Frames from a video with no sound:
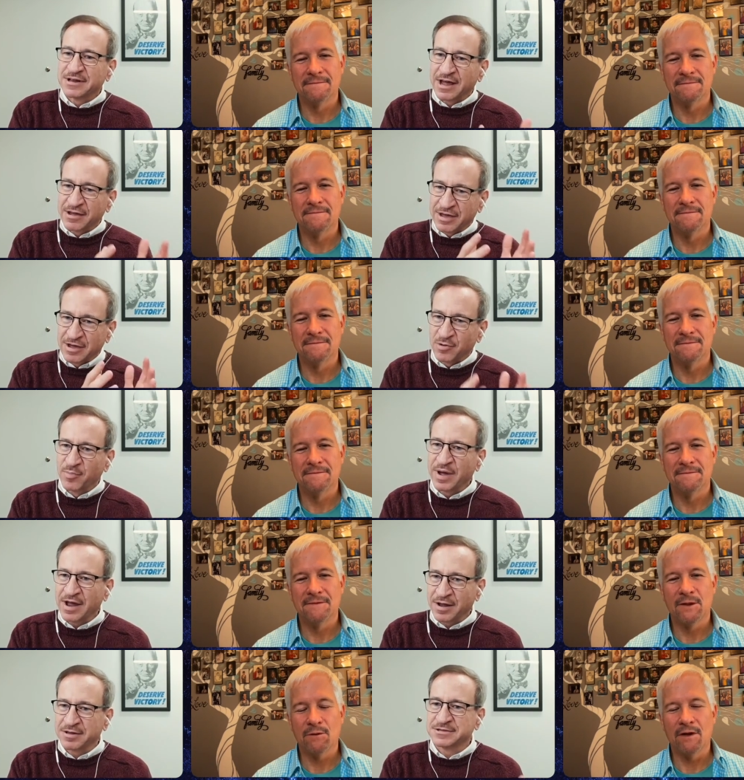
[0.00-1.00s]
Speaker 1: like. He'll
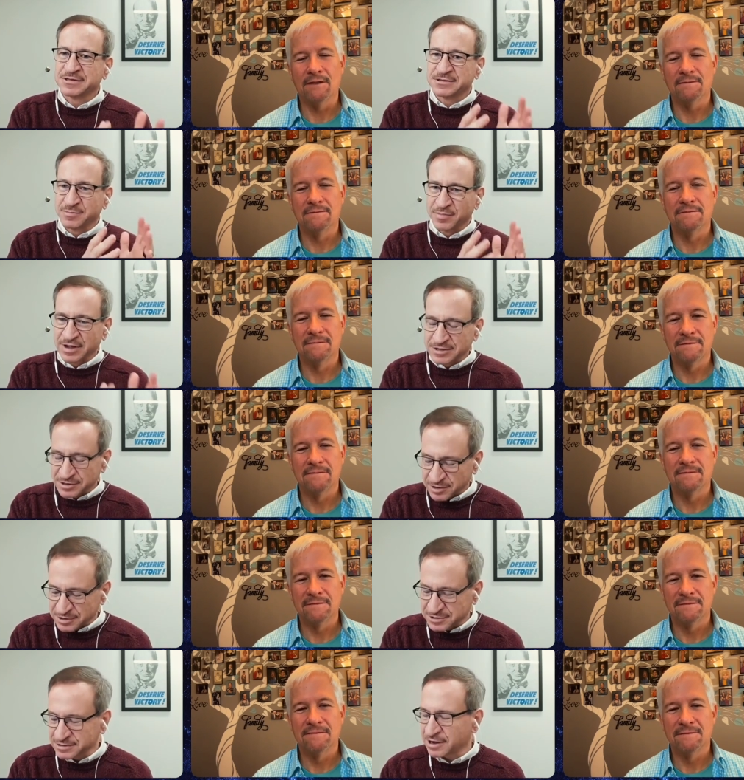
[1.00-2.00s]
balance. Right. He's a he's a
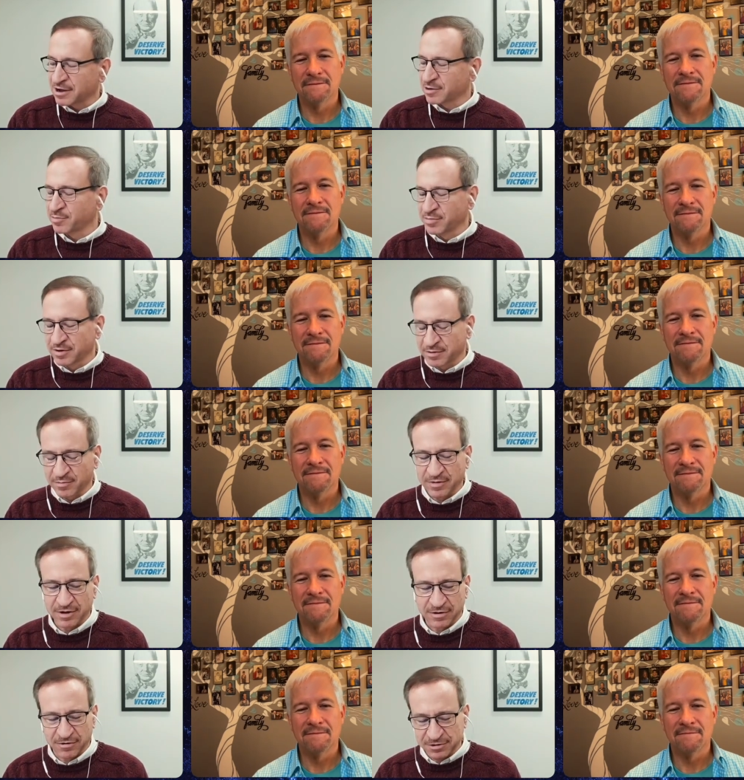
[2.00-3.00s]
solid
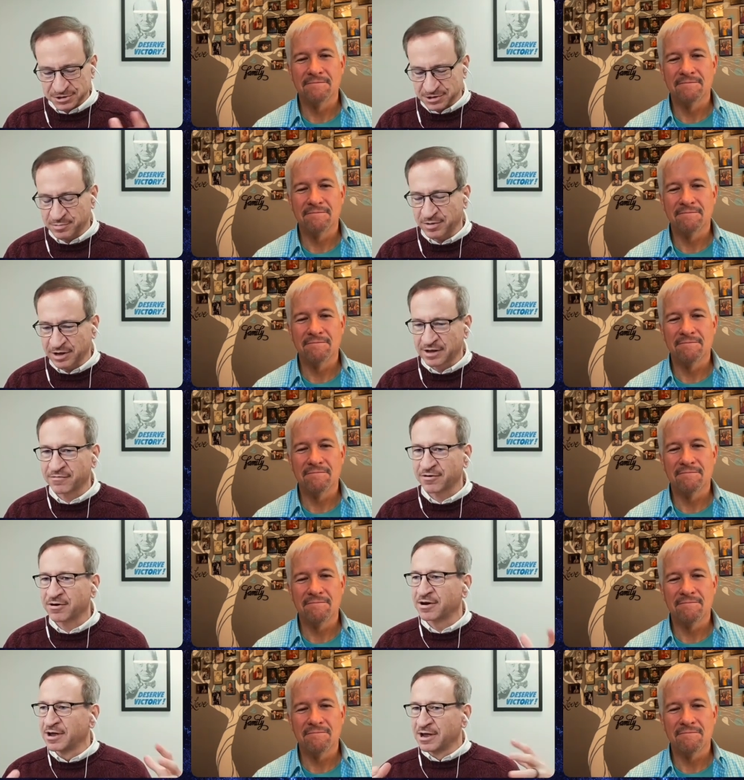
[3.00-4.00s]
Christian
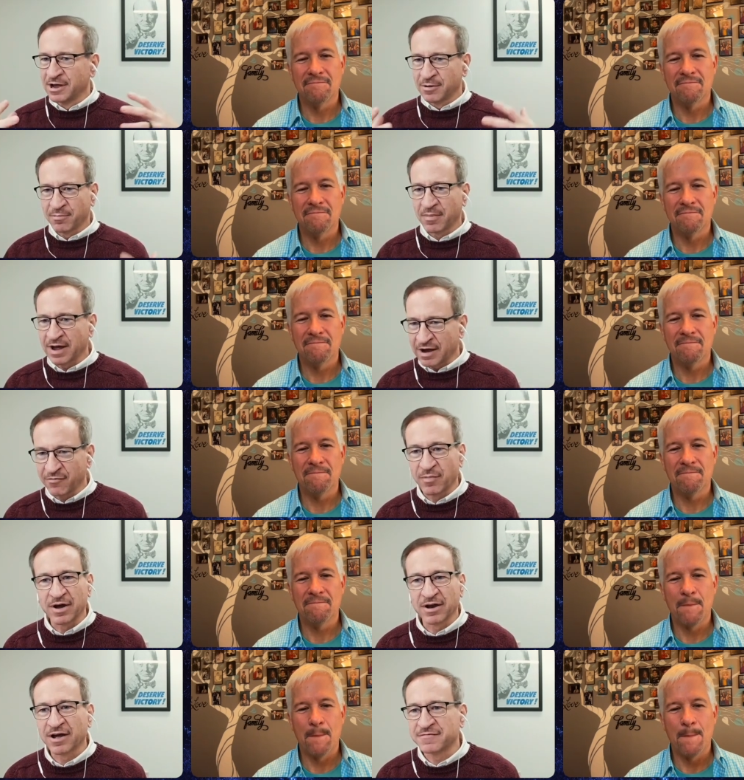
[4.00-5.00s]
believer. Mm-hmm.
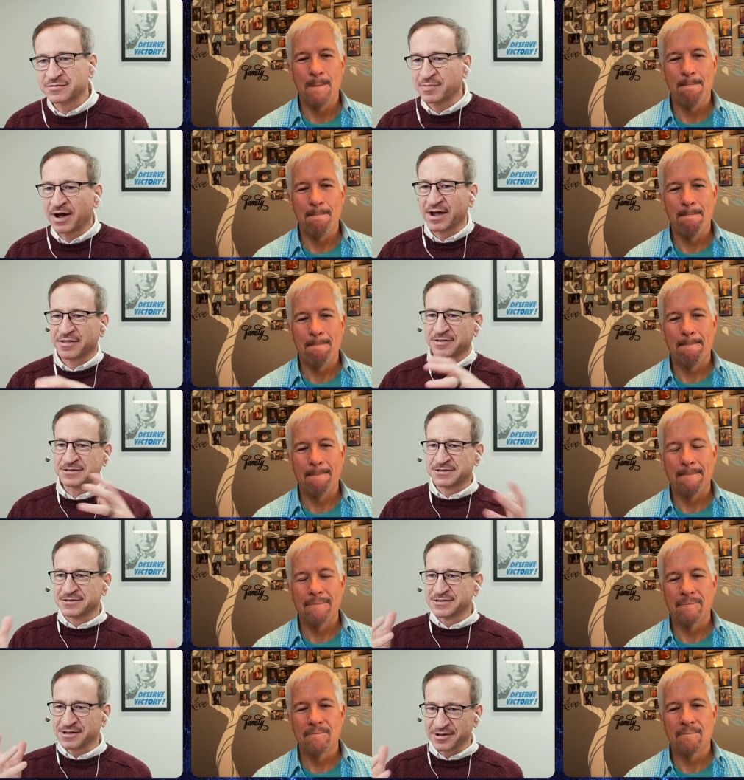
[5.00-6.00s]
Everybody loves Mike. This
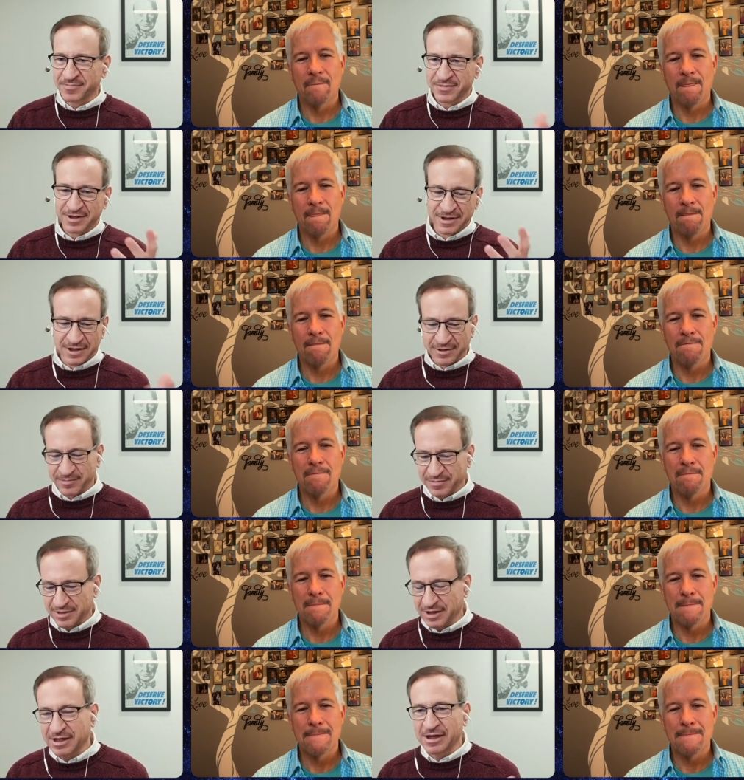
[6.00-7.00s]
is the
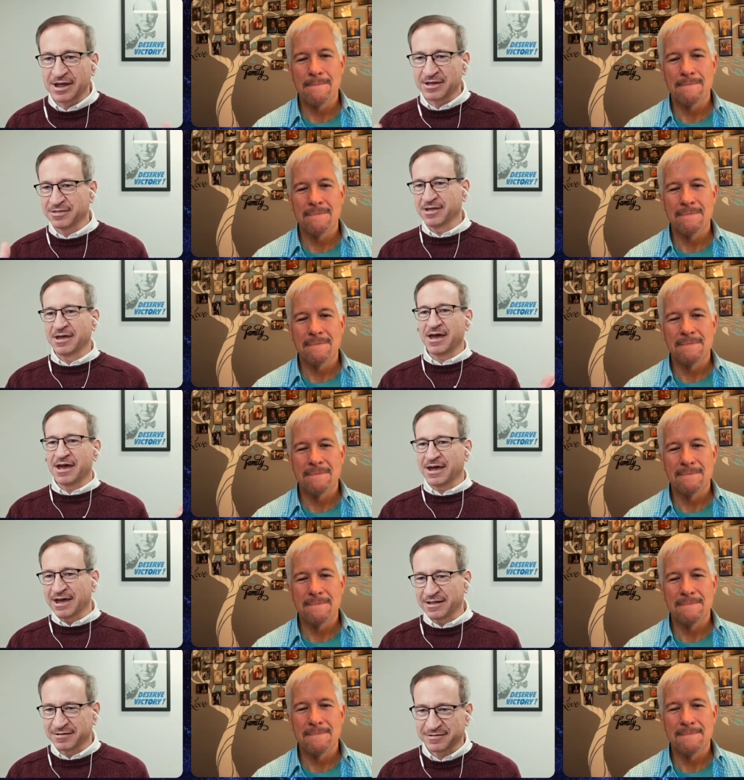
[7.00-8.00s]
the yin and the yang.
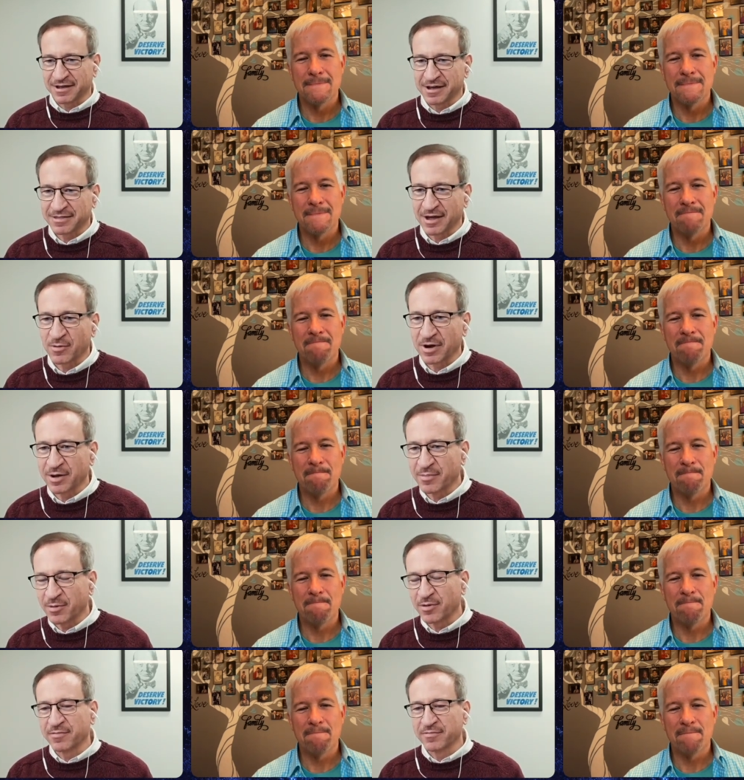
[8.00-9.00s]
Hate to say it that way,
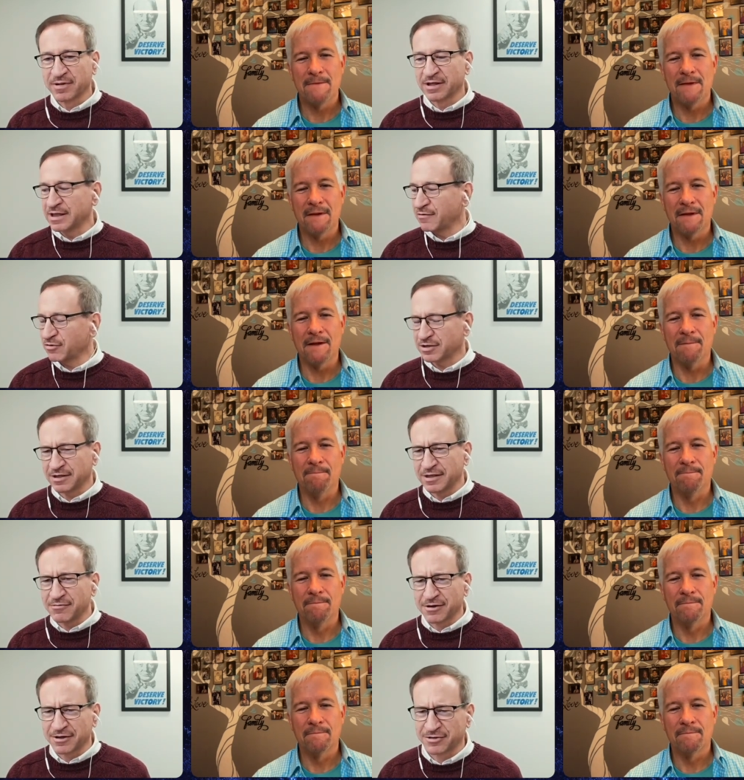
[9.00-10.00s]
but it never it didn't
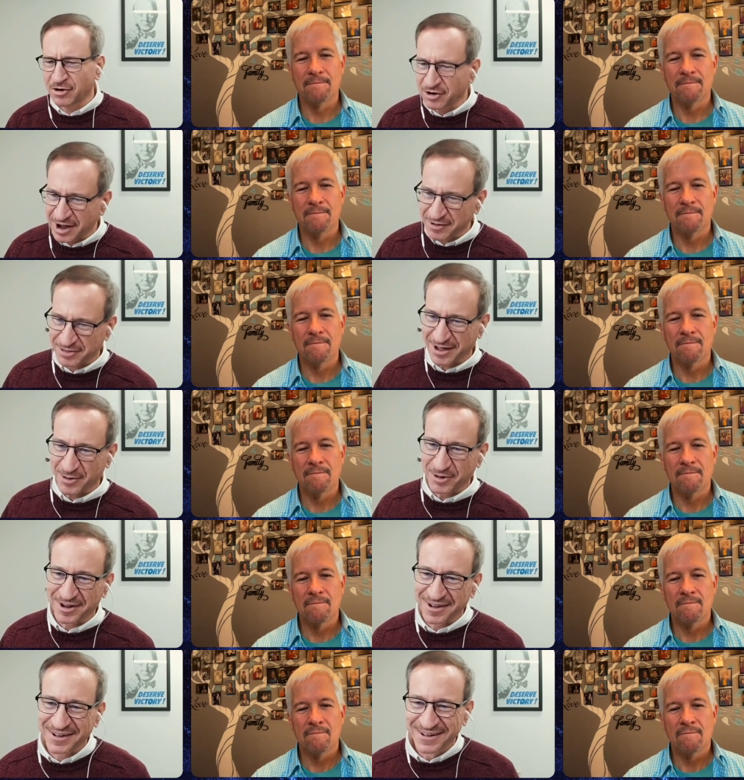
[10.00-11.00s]
really turn out that
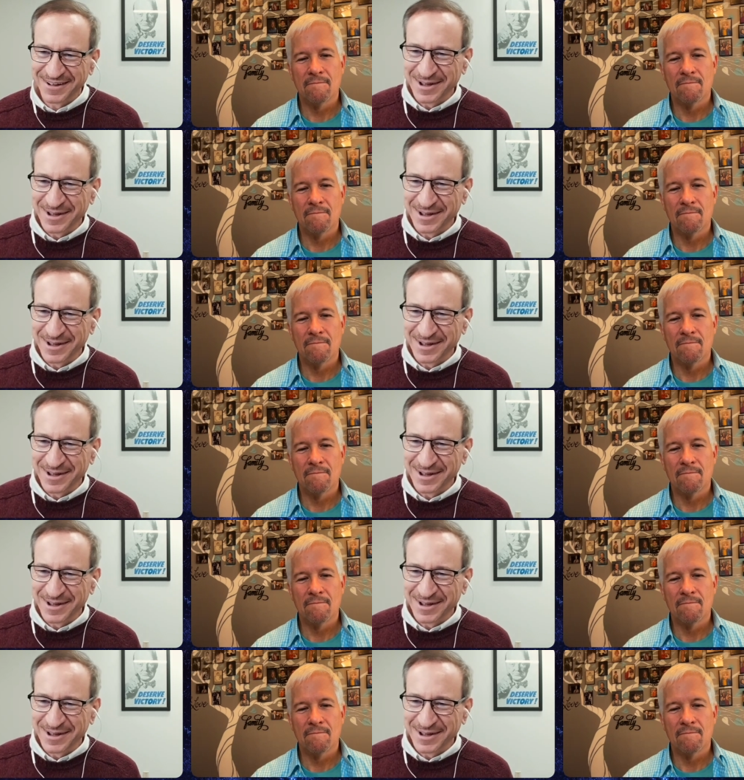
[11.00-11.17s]
way.